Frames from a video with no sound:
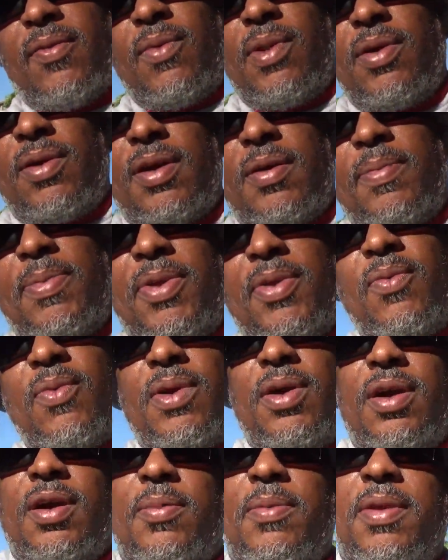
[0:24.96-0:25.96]
to welcome you.
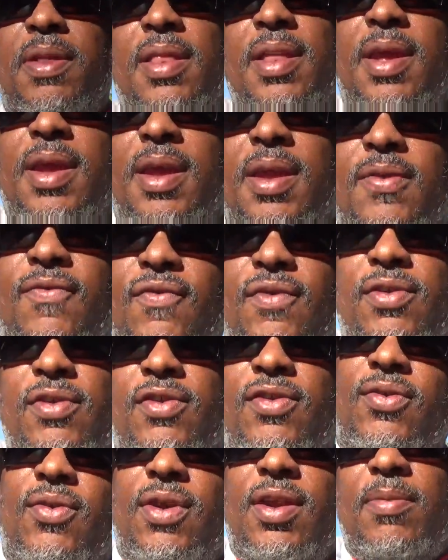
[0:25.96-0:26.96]
Thank you for
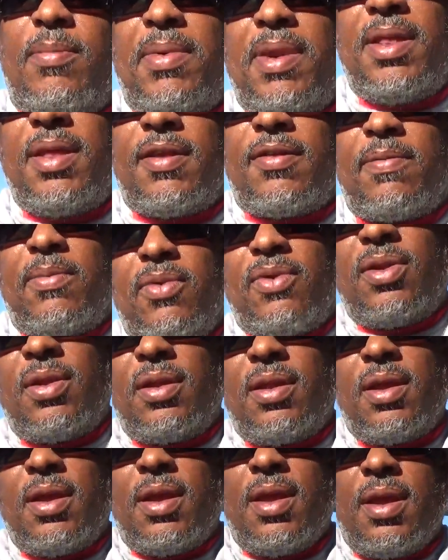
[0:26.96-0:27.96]
joining me this
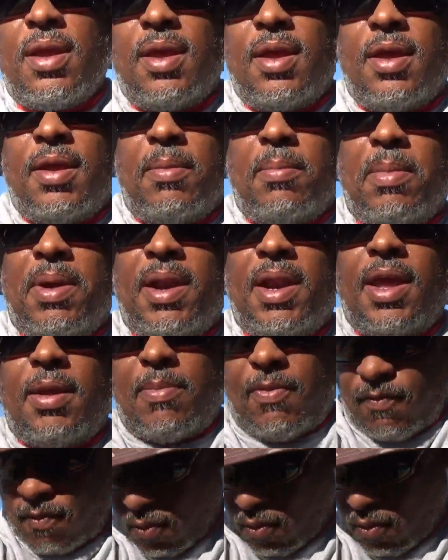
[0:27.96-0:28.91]
morning. My name, of